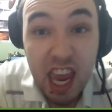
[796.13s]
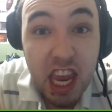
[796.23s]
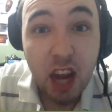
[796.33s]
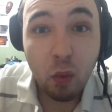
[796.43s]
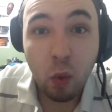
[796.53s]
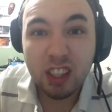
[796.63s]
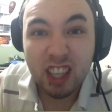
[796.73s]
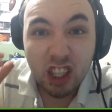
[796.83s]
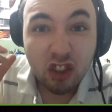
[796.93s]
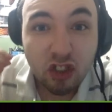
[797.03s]
It was
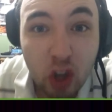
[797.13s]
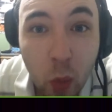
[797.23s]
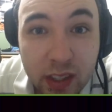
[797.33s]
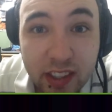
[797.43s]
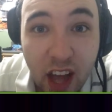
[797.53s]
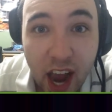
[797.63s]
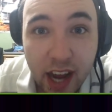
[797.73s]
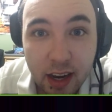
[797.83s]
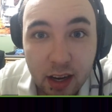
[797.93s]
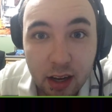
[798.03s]

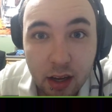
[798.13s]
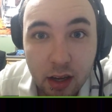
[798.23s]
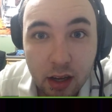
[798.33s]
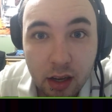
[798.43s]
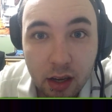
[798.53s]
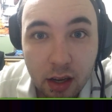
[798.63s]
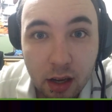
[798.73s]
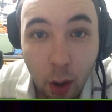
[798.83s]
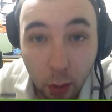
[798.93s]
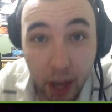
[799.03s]
suicide.
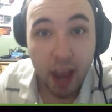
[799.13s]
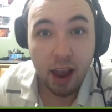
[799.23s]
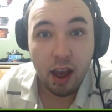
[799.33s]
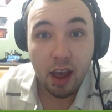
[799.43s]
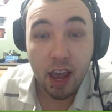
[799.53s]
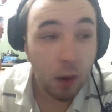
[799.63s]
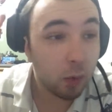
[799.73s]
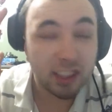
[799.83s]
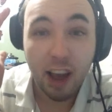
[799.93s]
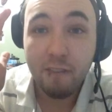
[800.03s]
Okay? It
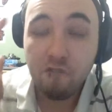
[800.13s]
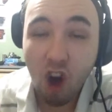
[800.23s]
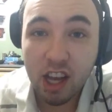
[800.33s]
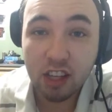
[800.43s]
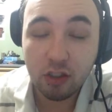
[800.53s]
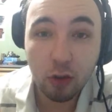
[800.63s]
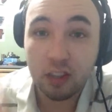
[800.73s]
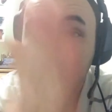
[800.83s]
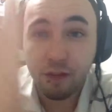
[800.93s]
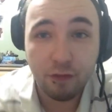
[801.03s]
was fucking
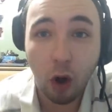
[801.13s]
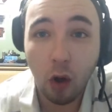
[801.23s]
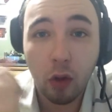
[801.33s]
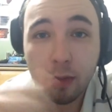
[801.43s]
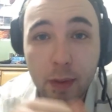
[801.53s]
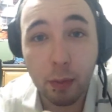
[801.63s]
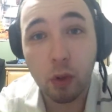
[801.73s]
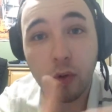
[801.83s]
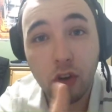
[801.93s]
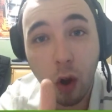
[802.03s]
suicide. For all those people
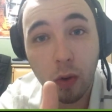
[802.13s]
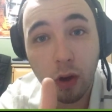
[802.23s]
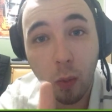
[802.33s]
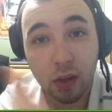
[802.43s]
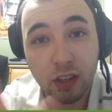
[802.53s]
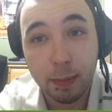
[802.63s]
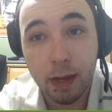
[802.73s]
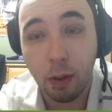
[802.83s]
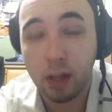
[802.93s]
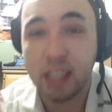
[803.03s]
who don't know what
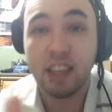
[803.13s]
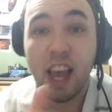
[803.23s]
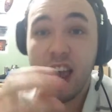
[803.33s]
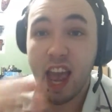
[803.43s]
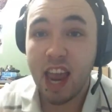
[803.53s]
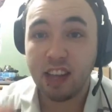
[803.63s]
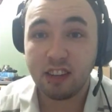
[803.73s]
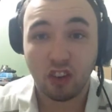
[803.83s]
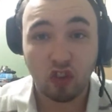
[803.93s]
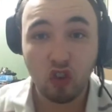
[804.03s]
Speedball is, it
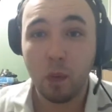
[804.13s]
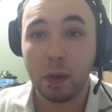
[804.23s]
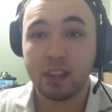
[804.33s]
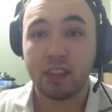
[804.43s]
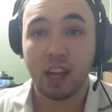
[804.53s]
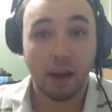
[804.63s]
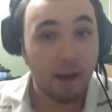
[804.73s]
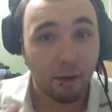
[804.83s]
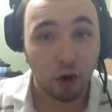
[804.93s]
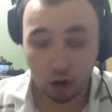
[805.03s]
is the stupidest thing I've
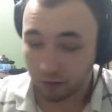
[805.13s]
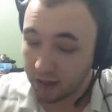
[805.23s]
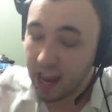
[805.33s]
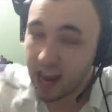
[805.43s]
ever heard of.